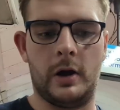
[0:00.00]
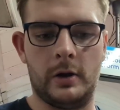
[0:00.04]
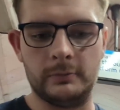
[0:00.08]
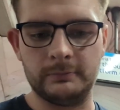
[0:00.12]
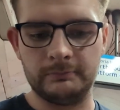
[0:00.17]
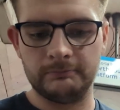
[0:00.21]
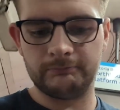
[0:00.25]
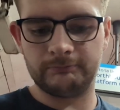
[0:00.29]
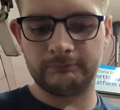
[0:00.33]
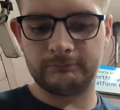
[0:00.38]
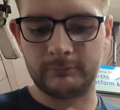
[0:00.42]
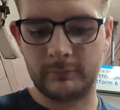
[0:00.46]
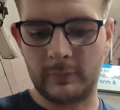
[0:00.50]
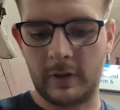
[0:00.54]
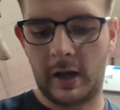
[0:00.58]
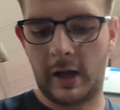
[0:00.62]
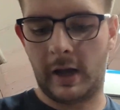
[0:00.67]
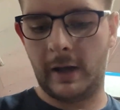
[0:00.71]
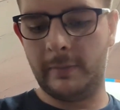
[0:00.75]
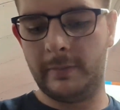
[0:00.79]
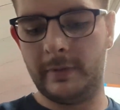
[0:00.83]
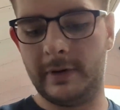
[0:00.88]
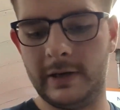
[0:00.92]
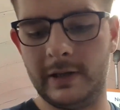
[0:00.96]
Oh,
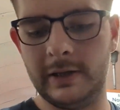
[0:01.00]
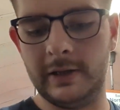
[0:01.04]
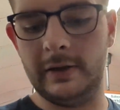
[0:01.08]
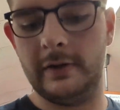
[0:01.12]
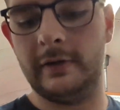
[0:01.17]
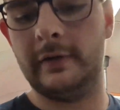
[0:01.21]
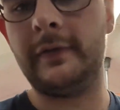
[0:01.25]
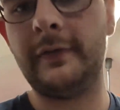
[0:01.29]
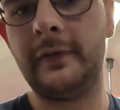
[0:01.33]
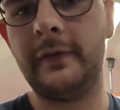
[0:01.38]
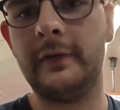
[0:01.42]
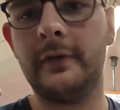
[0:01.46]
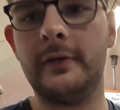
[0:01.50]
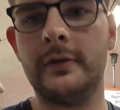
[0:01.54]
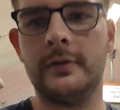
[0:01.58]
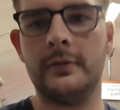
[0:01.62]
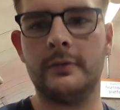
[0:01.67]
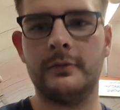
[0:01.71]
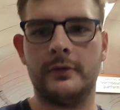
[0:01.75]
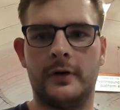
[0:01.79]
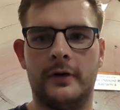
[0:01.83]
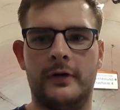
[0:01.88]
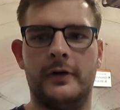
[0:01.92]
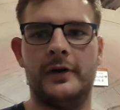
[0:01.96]
I believe
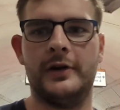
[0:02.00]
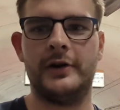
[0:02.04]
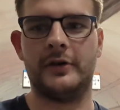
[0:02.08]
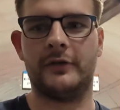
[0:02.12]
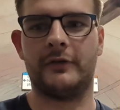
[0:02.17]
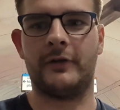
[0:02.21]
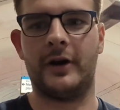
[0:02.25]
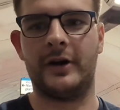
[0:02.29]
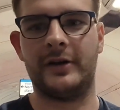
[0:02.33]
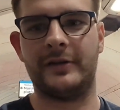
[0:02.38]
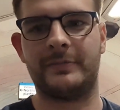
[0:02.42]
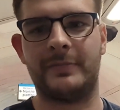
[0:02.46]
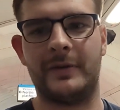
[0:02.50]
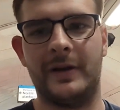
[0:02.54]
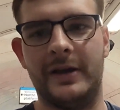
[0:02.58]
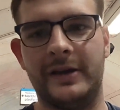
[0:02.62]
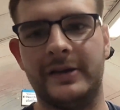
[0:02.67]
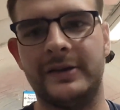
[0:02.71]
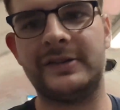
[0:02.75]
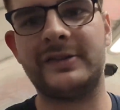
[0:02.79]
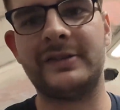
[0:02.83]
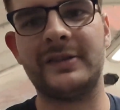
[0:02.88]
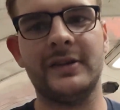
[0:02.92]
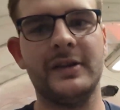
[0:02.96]
we're in the right
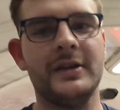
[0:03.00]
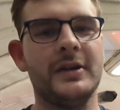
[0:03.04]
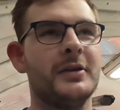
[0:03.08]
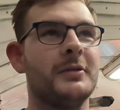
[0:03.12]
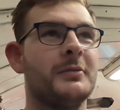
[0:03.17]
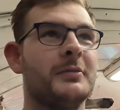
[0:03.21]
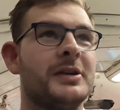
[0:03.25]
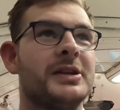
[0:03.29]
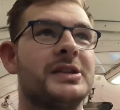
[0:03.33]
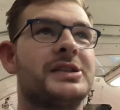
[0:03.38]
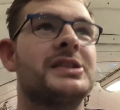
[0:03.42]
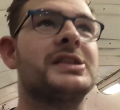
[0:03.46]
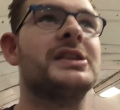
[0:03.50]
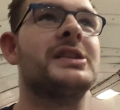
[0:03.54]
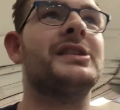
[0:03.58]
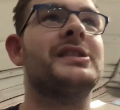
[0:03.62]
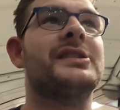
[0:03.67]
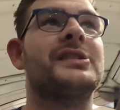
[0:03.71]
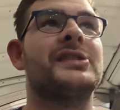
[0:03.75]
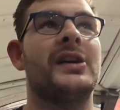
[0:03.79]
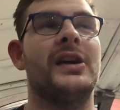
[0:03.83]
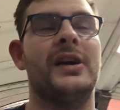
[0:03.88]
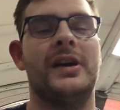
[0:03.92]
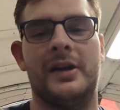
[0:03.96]
place which
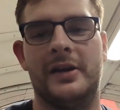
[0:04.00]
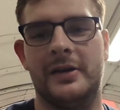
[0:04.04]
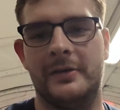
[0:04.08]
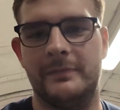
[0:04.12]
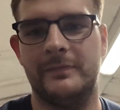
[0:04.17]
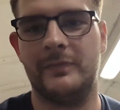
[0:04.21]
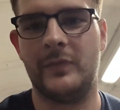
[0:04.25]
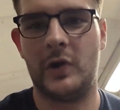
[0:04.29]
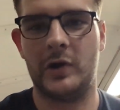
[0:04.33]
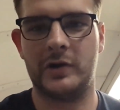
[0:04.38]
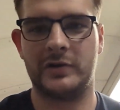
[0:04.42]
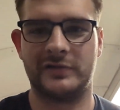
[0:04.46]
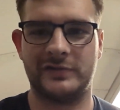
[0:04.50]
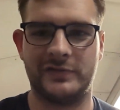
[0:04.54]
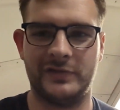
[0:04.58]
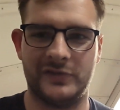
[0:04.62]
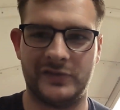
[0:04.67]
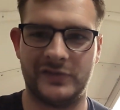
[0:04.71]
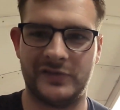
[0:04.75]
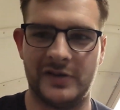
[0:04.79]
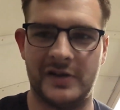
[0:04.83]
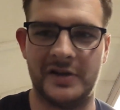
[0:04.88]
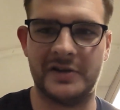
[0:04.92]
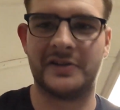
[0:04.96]
is um, Oxford
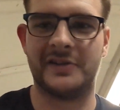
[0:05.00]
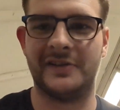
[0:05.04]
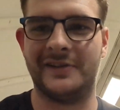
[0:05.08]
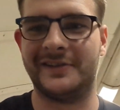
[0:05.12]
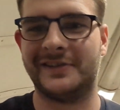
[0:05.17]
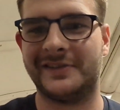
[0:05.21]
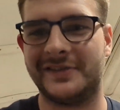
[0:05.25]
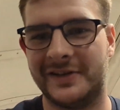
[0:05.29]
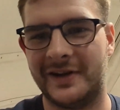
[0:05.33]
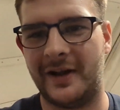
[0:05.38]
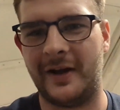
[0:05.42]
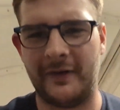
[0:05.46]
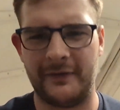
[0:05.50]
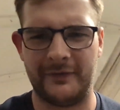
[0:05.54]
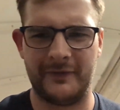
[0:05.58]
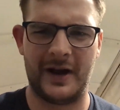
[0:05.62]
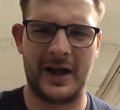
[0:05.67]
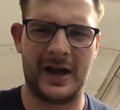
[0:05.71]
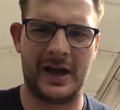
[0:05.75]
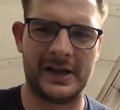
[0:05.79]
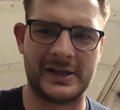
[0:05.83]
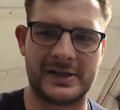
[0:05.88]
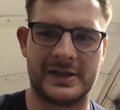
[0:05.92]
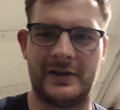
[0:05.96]
Circus.
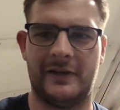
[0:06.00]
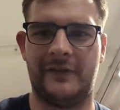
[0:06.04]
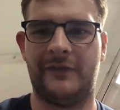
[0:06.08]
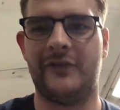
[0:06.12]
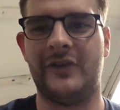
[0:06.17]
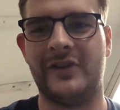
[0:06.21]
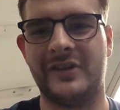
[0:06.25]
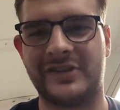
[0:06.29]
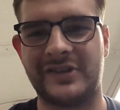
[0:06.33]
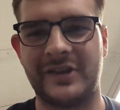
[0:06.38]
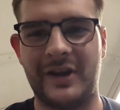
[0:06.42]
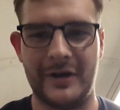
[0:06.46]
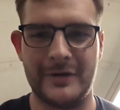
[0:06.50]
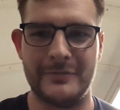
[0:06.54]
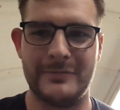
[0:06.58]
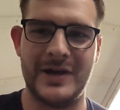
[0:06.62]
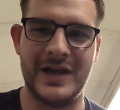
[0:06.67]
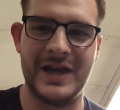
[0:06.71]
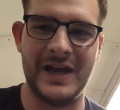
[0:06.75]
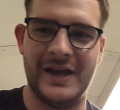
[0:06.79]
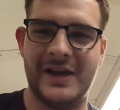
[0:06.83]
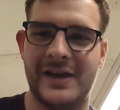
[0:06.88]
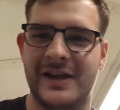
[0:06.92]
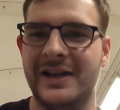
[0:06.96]
Actually, first time
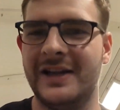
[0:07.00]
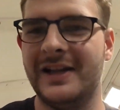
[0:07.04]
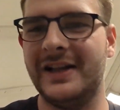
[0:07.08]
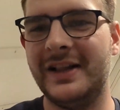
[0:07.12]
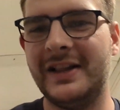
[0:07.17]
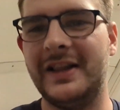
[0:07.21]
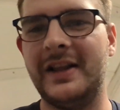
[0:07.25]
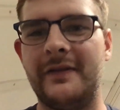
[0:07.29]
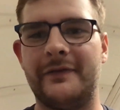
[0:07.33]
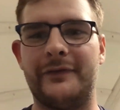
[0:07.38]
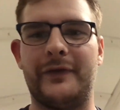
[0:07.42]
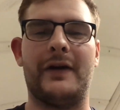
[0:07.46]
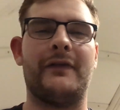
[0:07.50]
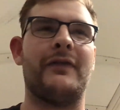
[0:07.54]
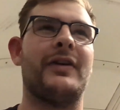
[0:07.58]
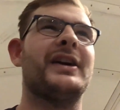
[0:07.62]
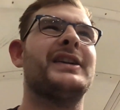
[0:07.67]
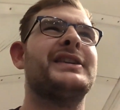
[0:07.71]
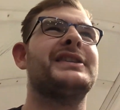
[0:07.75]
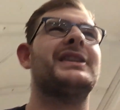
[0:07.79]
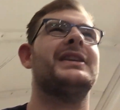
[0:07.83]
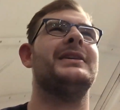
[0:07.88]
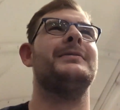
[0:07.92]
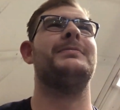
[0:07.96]
here. Never
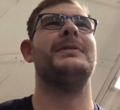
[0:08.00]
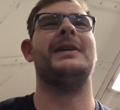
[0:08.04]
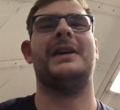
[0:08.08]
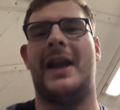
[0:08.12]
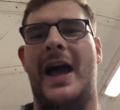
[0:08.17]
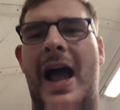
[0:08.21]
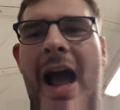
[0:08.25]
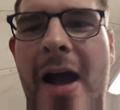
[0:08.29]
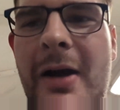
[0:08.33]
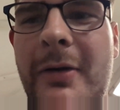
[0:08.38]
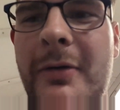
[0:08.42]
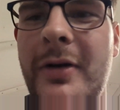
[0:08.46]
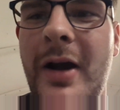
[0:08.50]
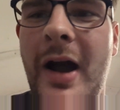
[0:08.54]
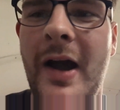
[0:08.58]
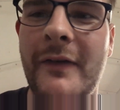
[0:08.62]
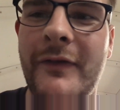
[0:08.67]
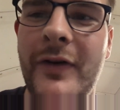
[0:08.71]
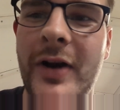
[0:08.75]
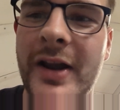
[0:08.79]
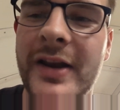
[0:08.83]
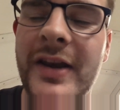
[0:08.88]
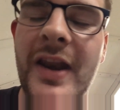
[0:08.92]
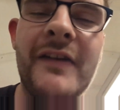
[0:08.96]
actually been. How
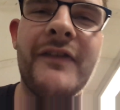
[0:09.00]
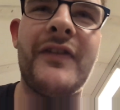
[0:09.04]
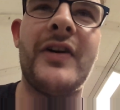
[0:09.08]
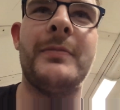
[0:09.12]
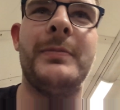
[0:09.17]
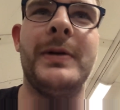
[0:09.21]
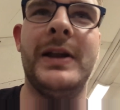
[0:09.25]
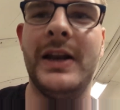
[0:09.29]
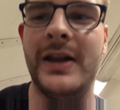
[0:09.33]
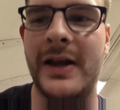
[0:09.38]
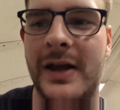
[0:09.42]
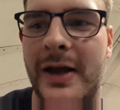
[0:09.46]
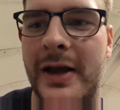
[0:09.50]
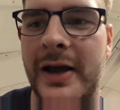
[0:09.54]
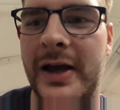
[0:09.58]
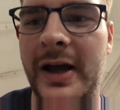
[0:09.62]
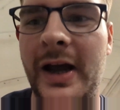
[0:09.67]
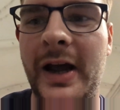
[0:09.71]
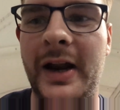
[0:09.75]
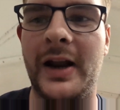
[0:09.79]
have I never been here?